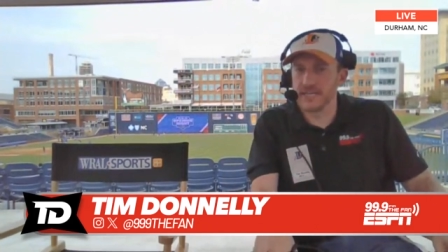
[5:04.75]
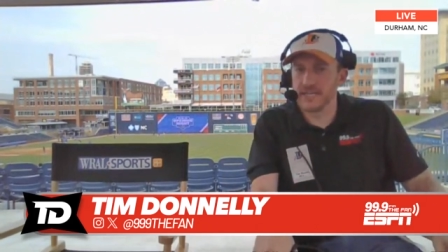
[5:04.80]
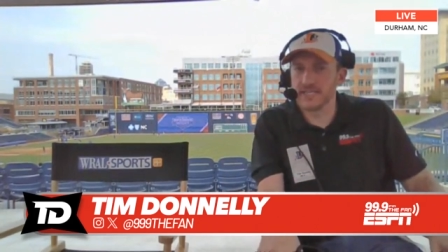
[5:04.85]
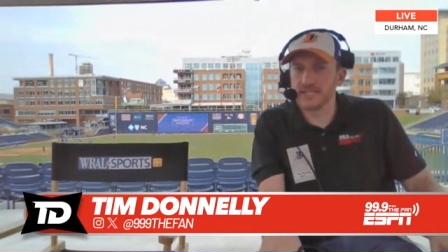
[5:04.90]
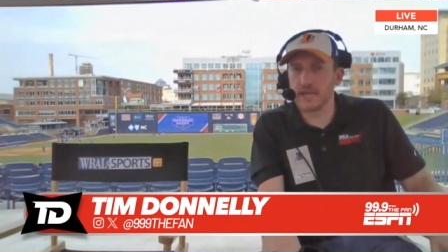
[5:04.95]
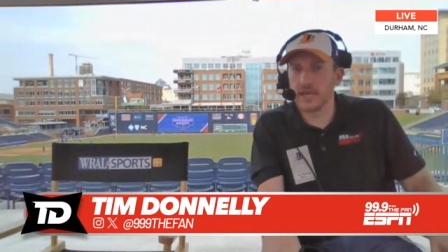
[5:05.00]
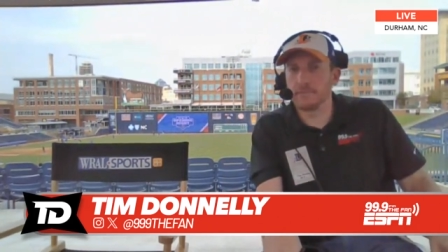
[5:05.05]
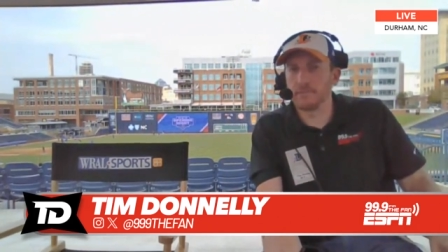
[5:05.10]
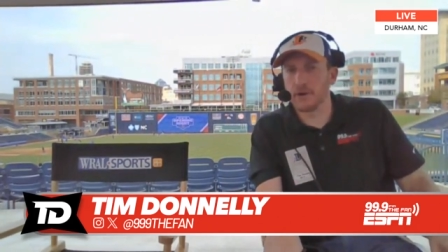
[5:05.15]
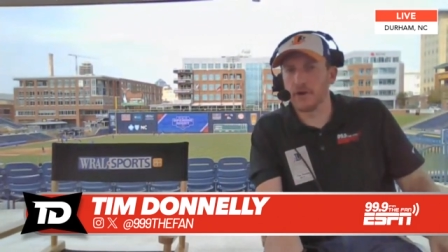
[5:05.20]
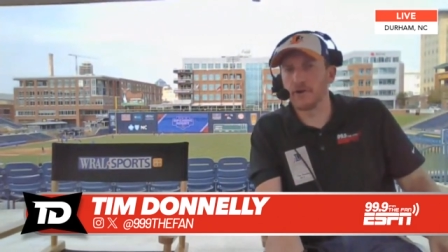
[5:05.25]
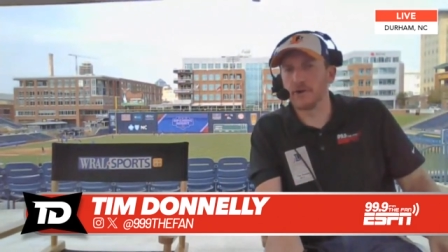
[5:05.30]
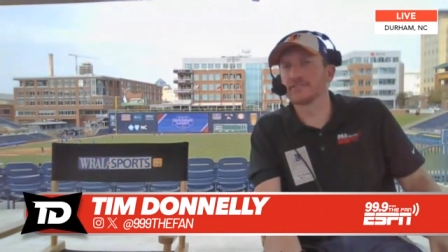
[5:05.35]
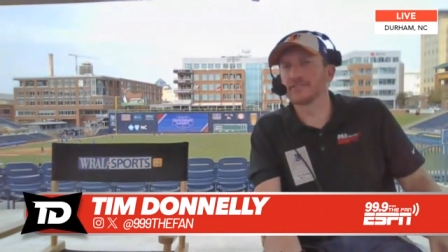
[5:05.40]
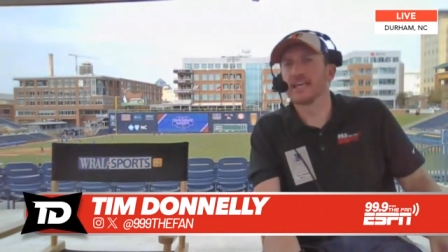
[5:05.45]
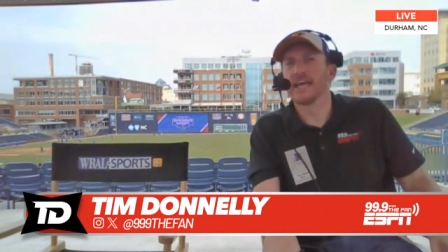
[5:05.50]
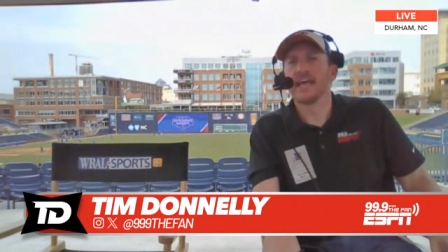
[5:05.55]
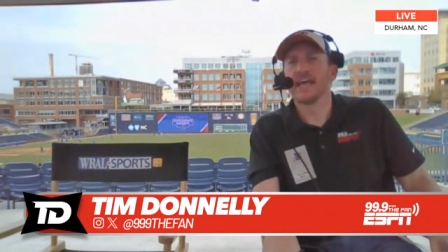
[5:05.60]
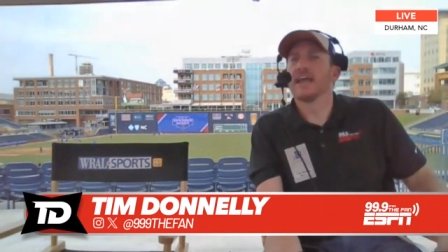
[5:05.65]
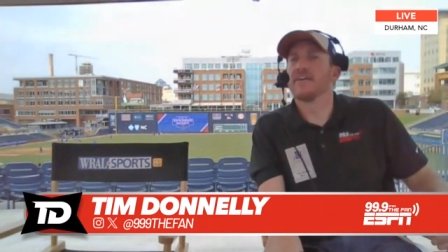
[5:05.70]
D J
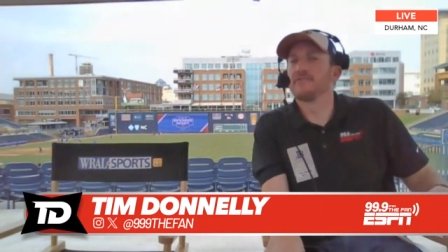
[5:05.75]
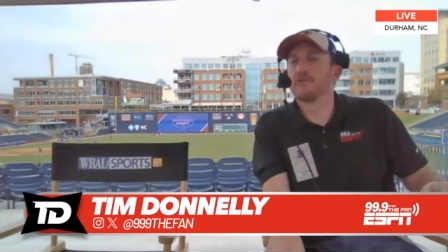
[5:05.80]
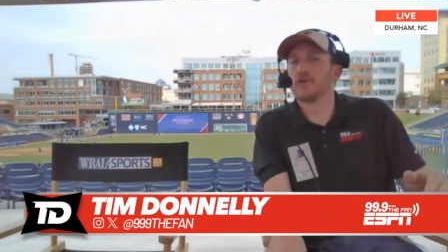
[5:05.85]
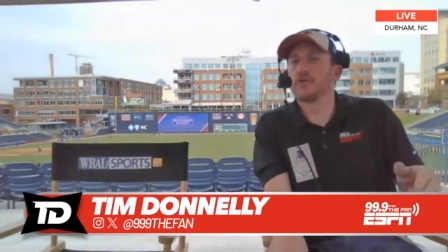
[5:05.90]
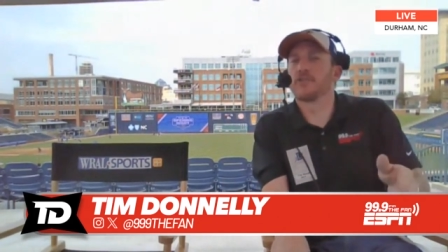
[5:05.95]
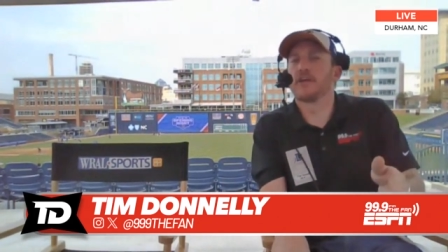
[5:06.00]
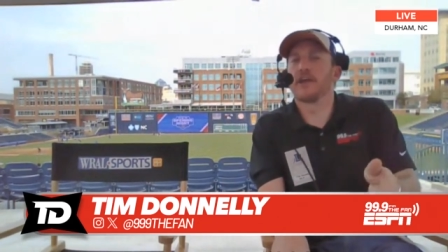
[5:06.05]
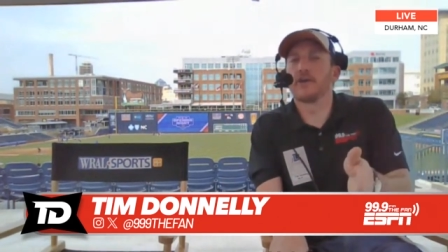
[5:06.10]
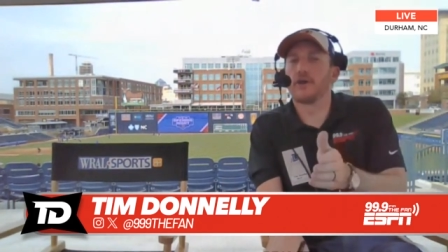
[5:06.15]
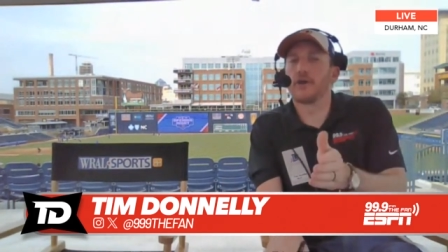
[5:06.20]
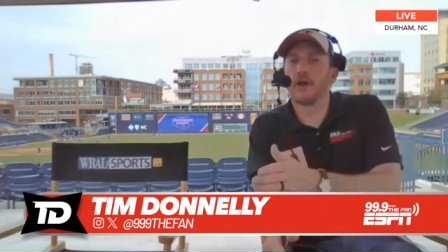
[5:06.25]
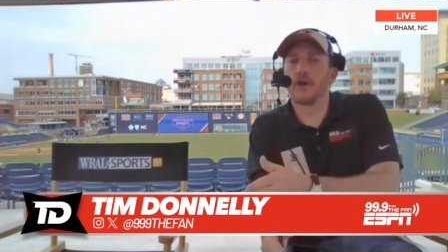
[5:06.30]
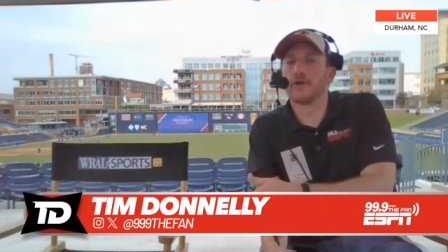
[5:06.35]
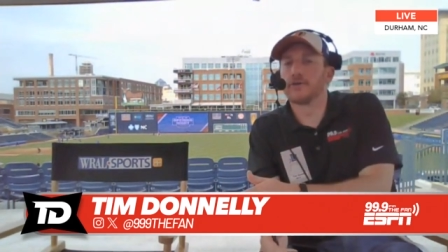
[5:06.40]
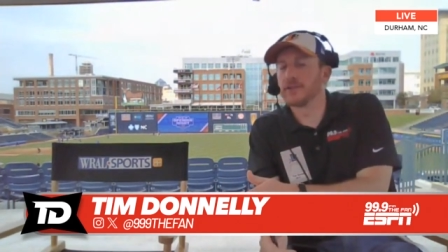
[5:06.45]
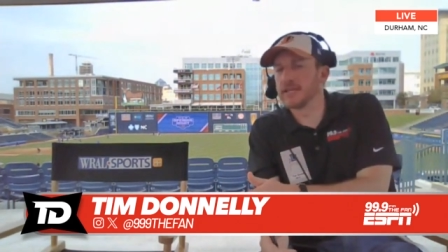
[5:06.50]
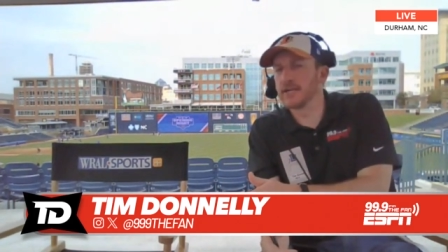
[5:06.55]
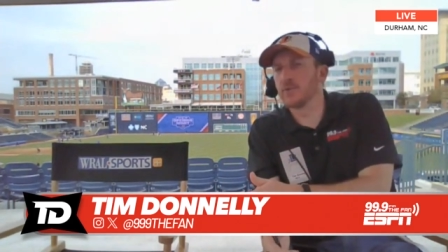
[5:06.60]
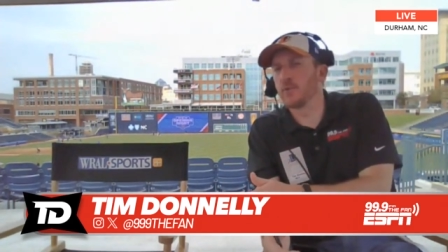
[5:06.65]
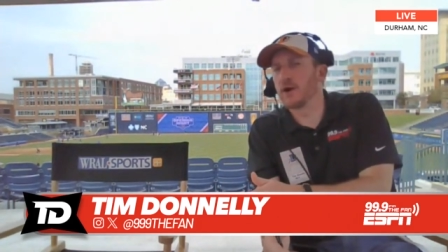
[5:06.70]
Burns if you're there
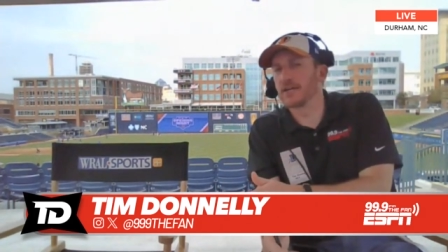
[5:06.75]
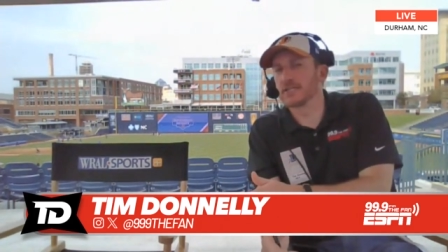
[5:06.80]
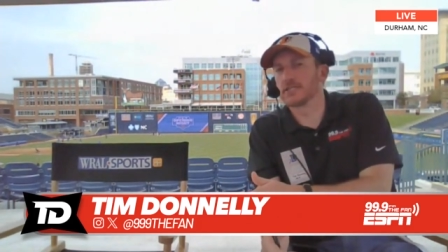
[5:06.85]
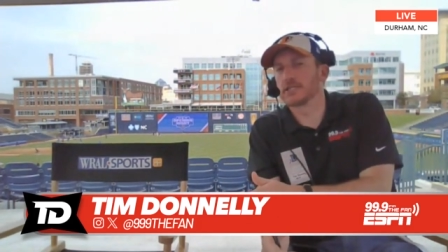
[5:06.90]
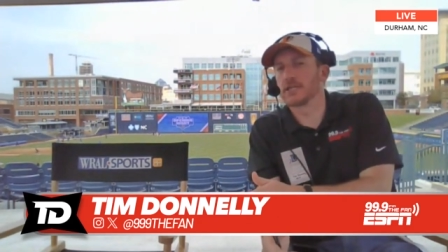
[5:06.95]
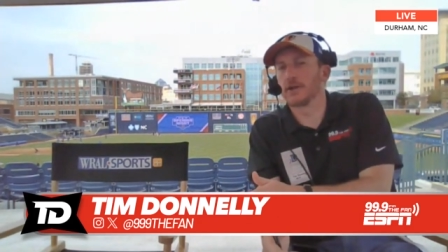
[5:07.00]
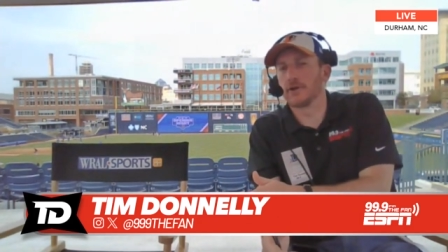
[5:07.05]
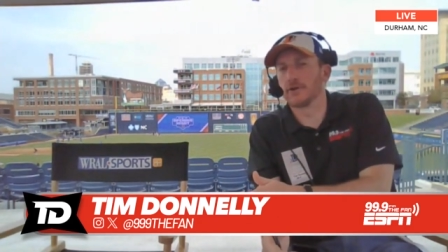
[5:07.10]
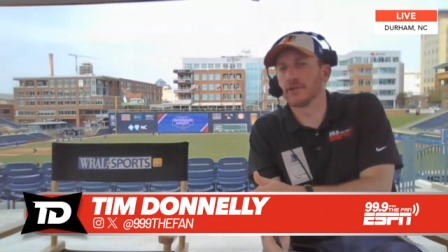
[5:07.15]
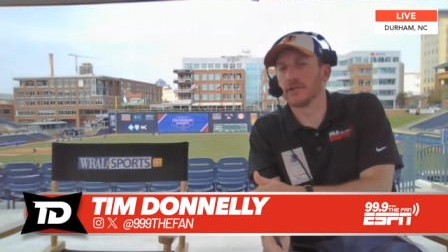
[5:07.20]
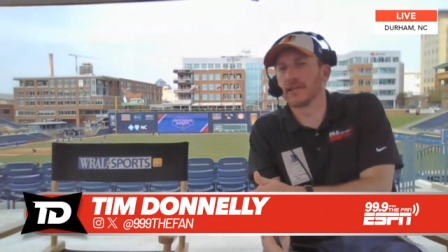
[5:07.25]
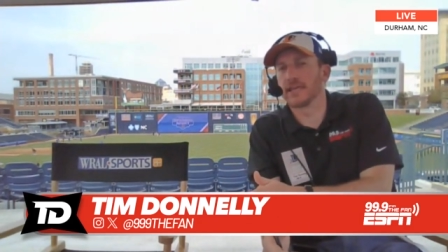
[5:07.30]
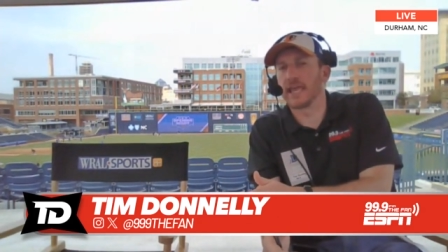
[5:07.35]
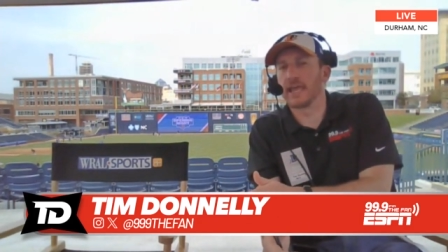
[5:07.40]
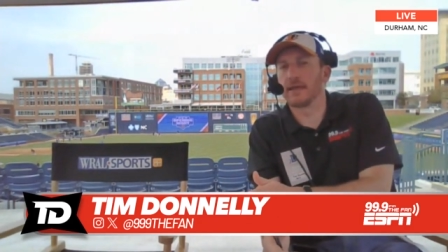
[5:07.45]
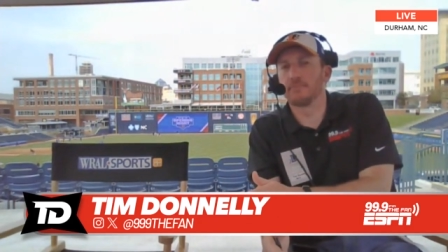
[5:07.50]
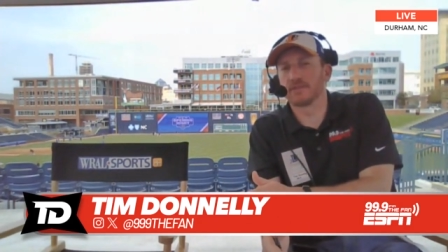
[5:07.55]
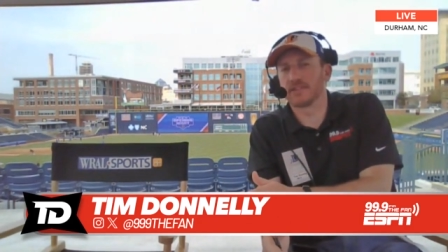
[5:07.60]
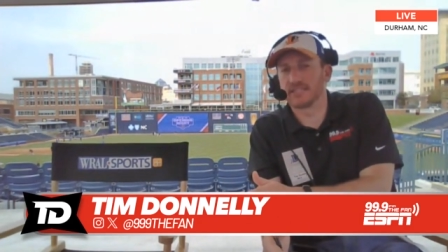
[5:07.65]
early to watch the early game,